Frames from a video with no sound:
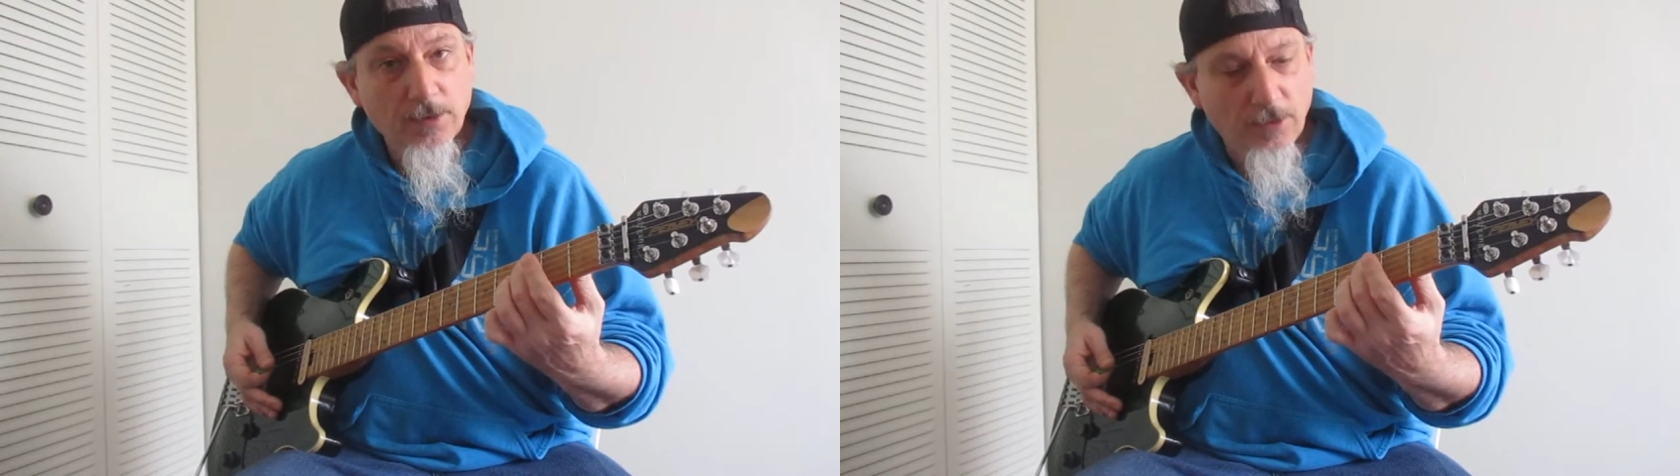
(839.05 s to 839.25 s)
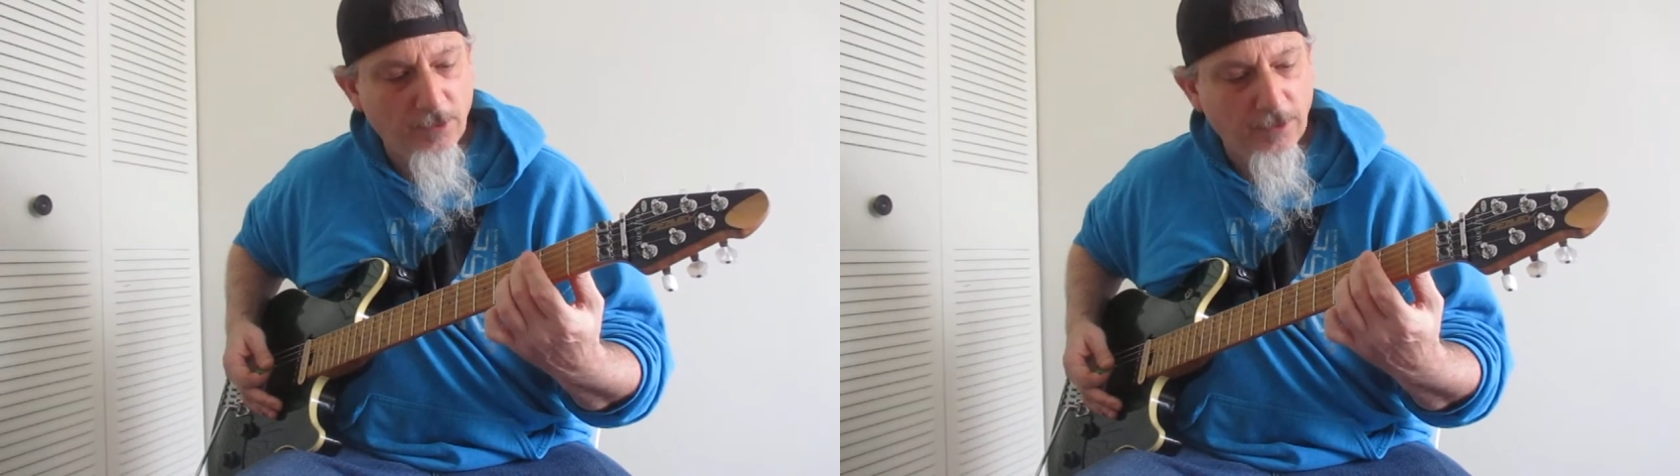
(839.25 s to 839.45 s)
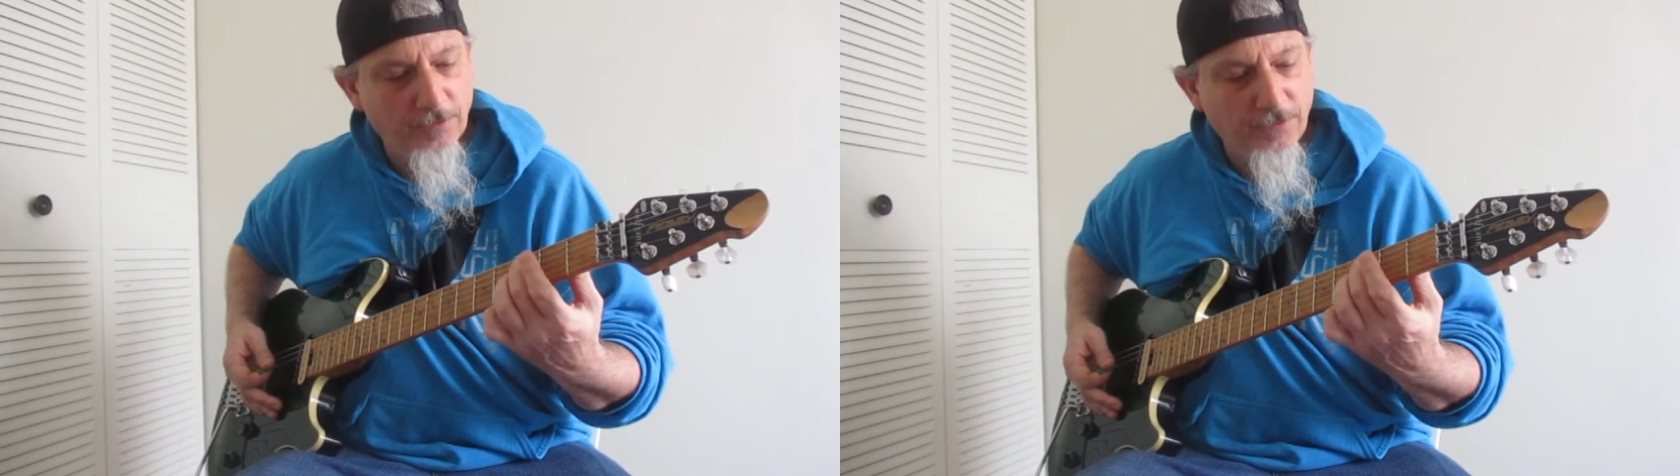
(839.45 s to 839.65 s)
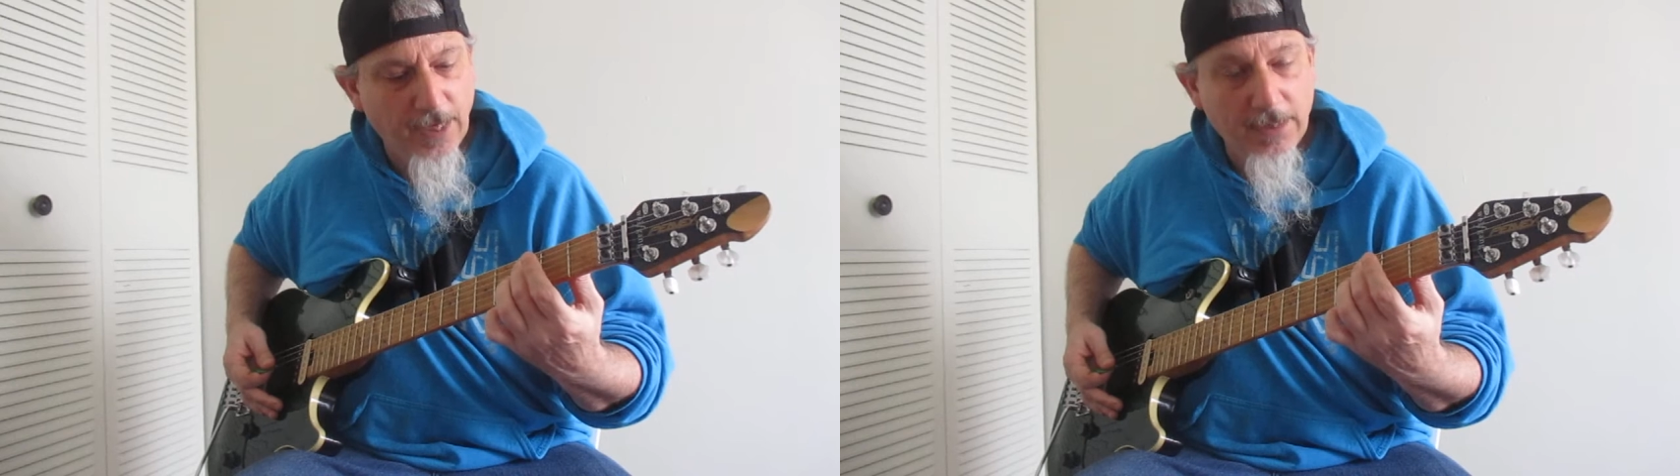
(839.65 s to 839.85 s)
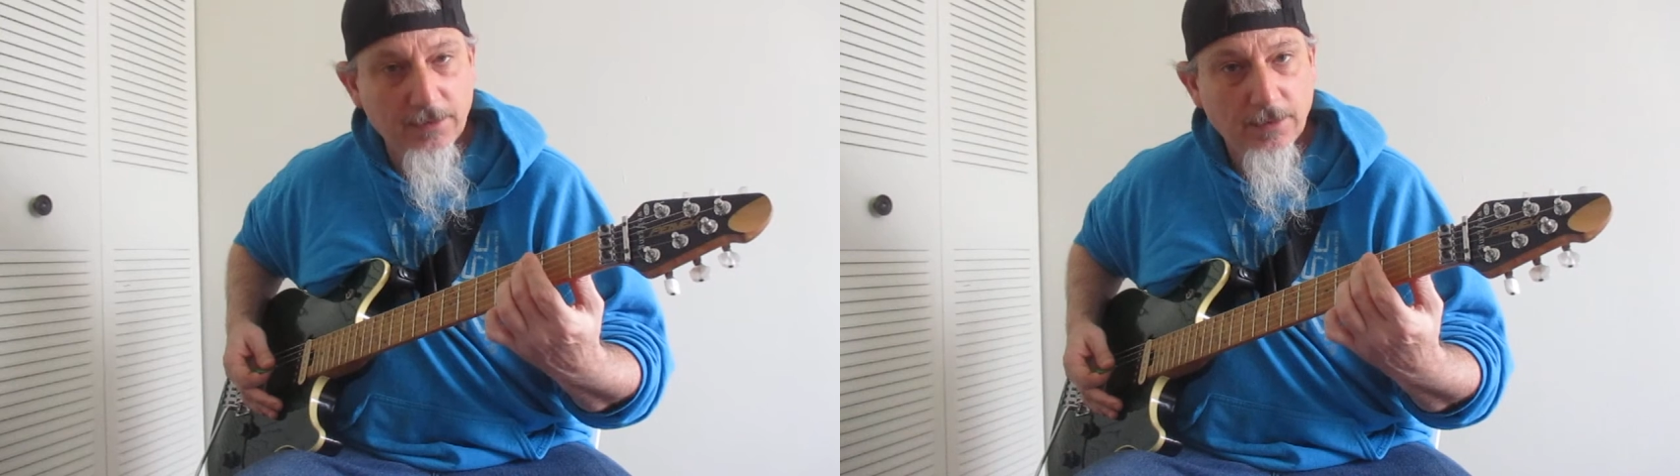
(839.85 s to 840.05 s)
the 3rd
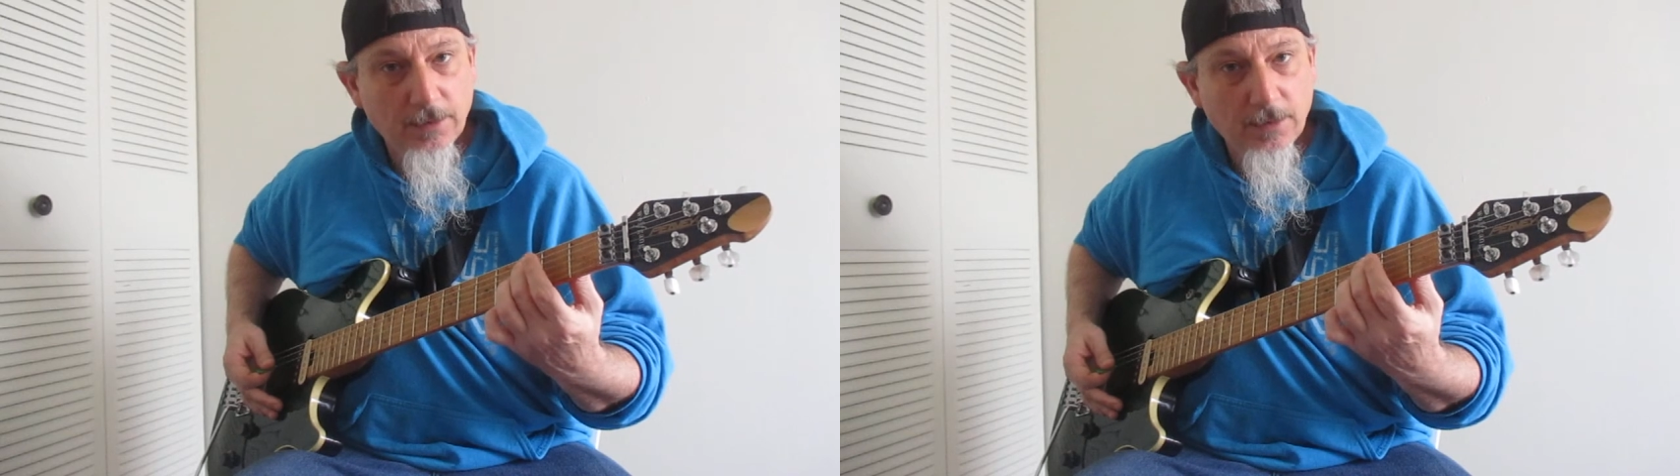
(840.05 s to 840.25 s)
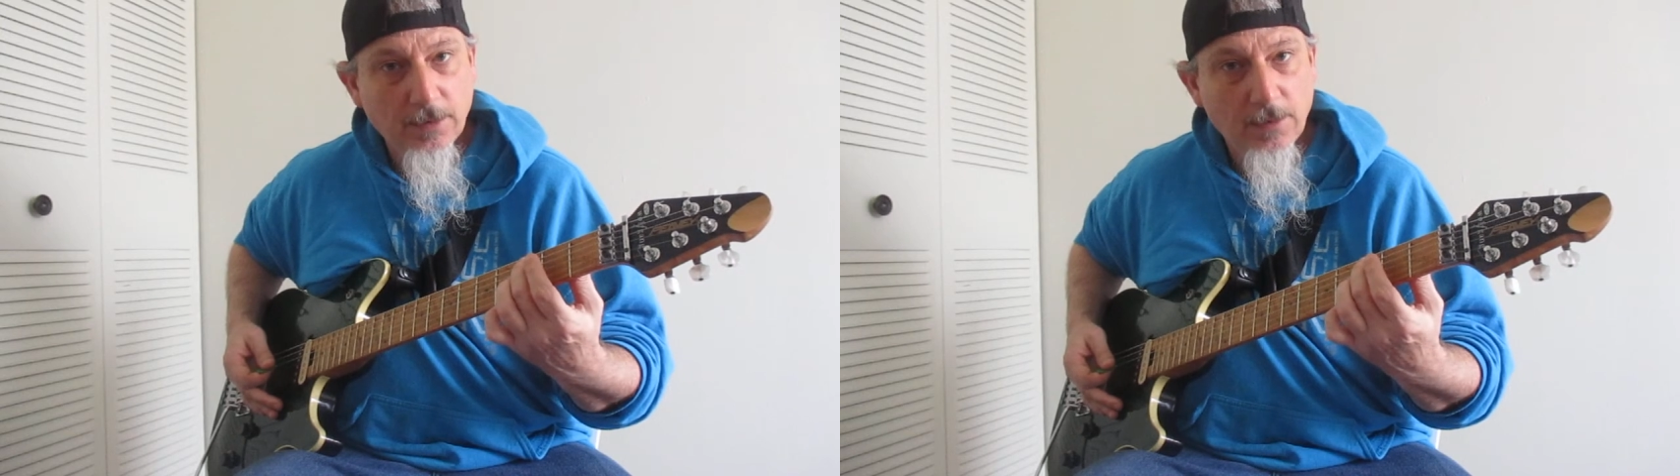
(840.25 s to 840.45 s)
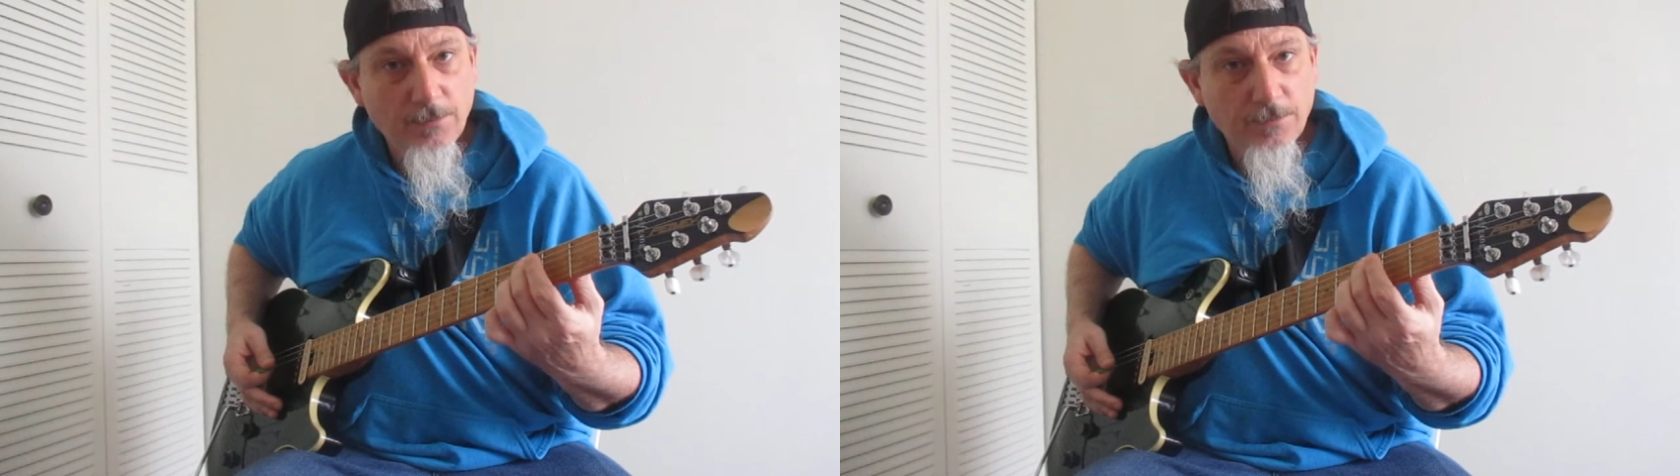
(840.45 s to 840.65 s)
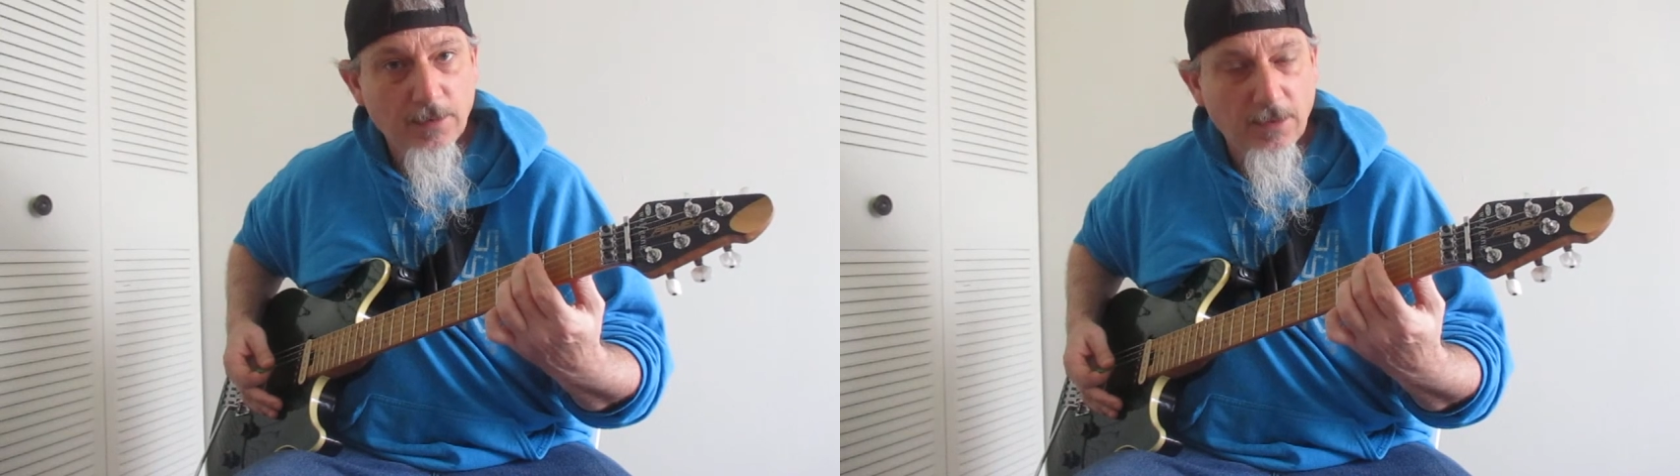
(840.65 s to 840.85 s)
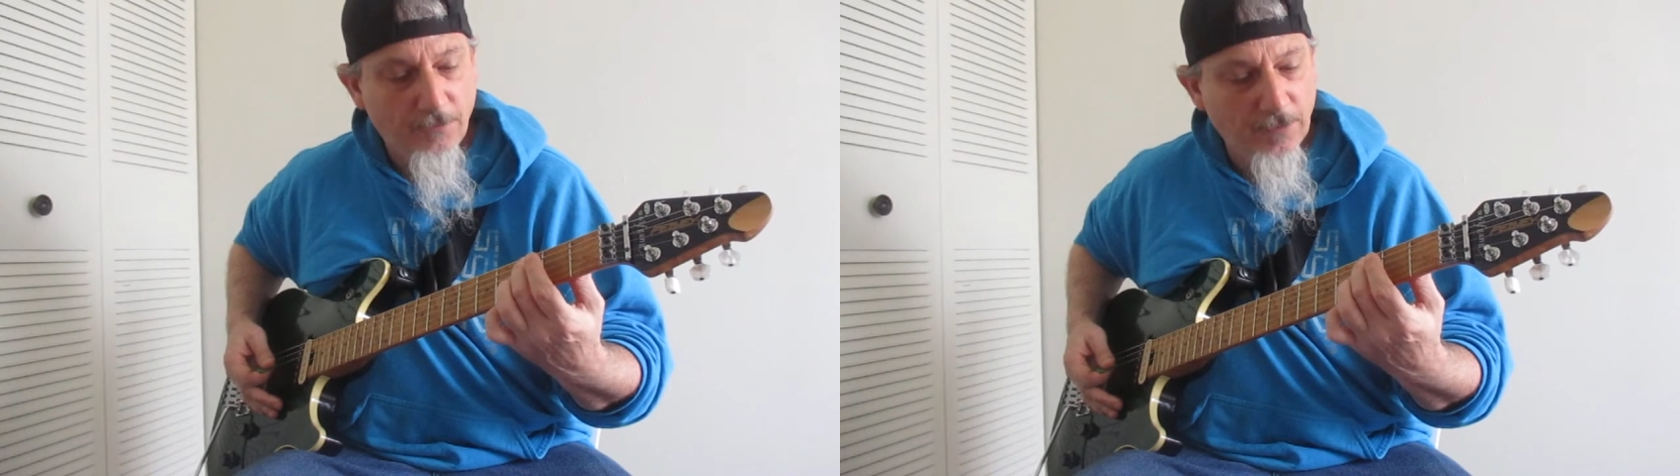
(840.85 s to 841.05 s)
fret, the